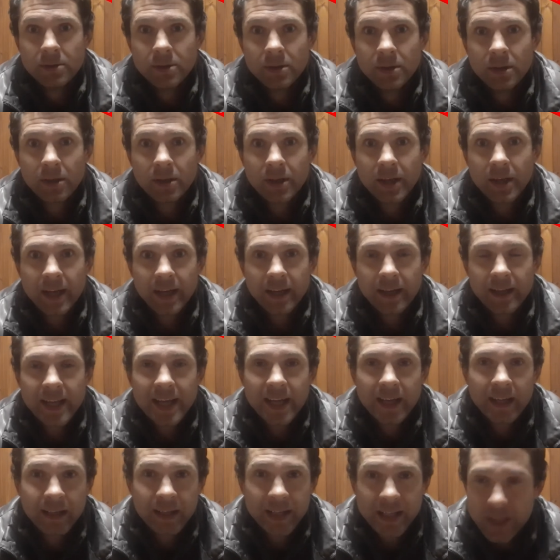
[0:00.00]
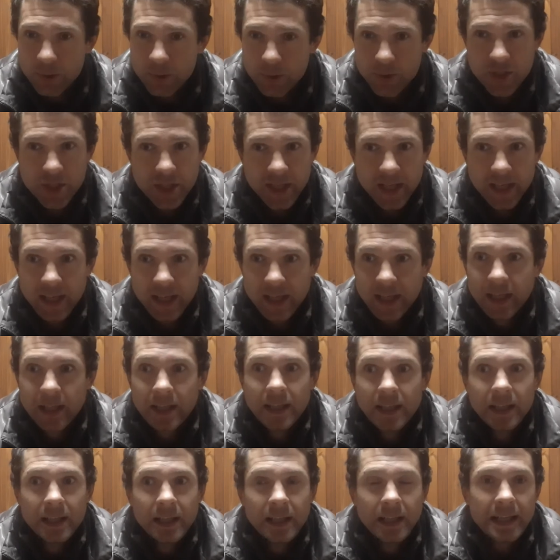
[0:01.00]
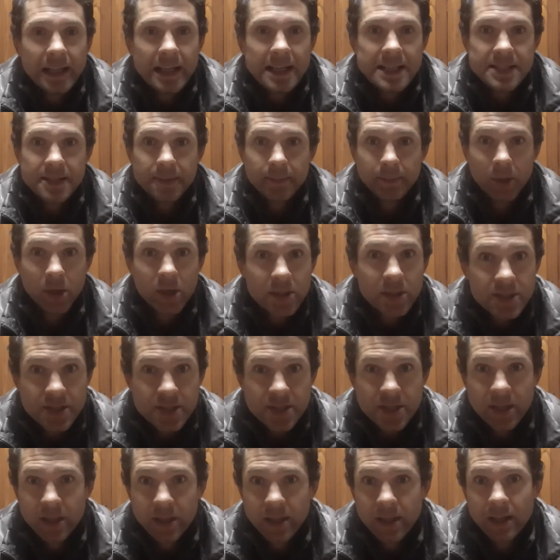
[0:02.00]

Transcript: Okay, that he or she is the boss.